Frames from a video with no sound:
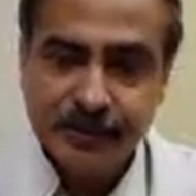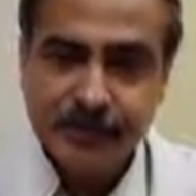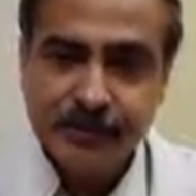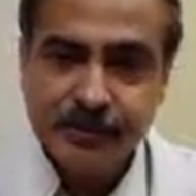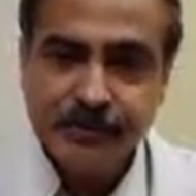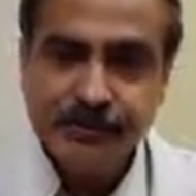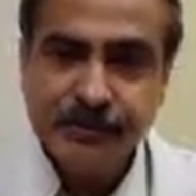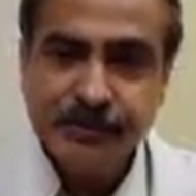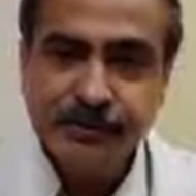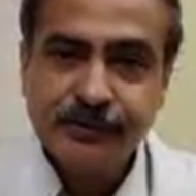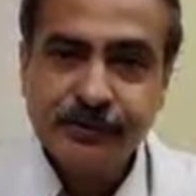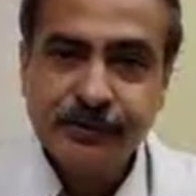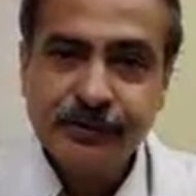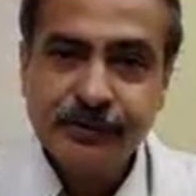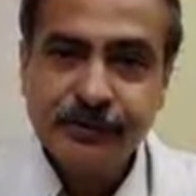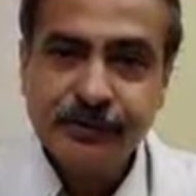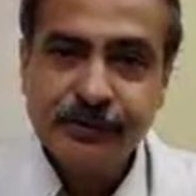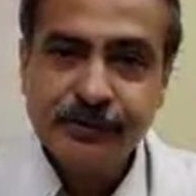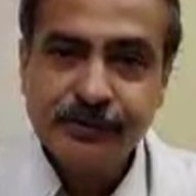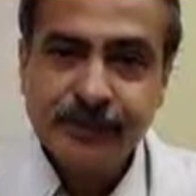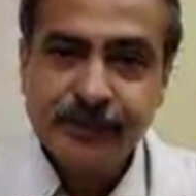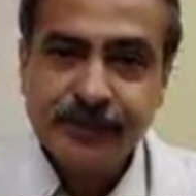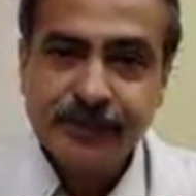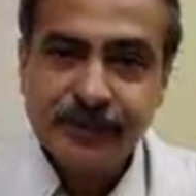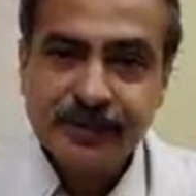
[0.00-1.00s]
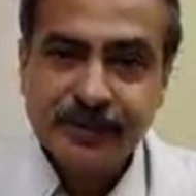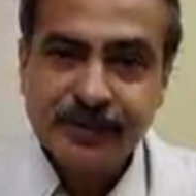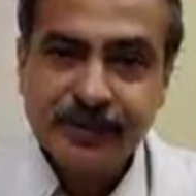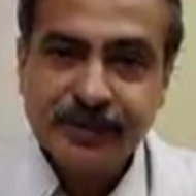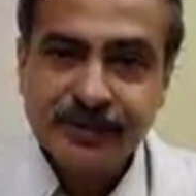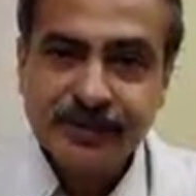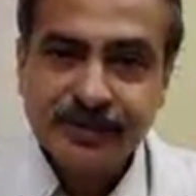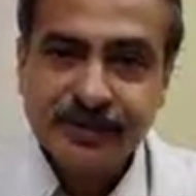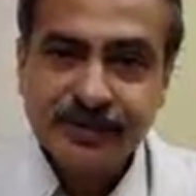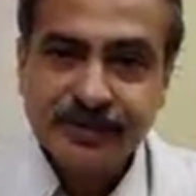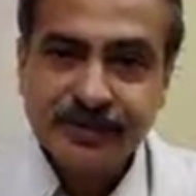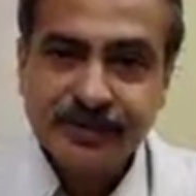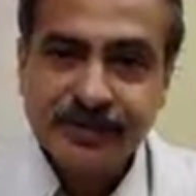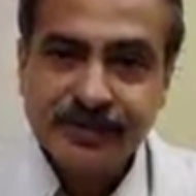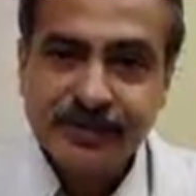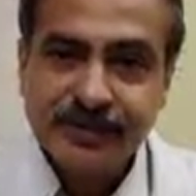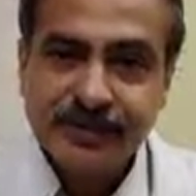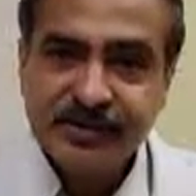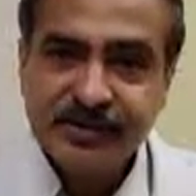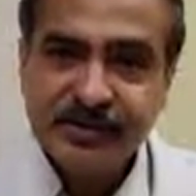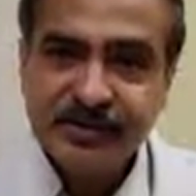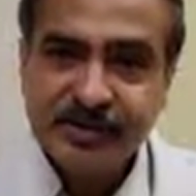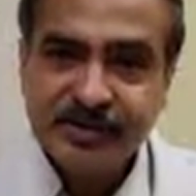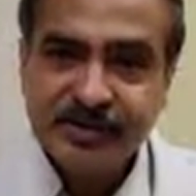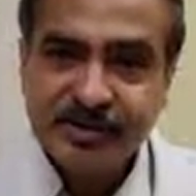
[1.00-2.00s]
So we will discuss the
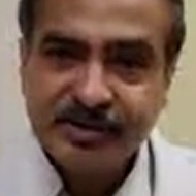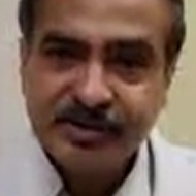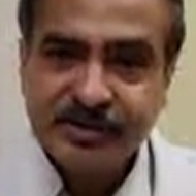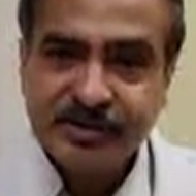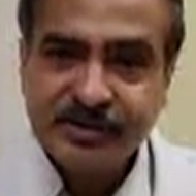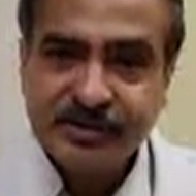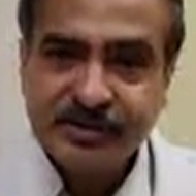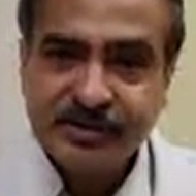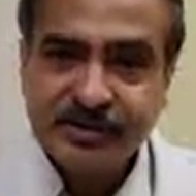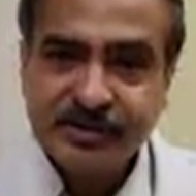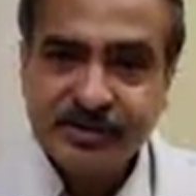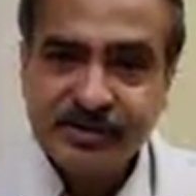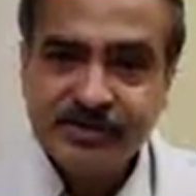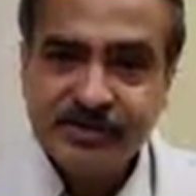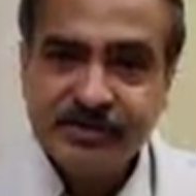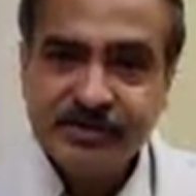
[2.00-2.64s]
questions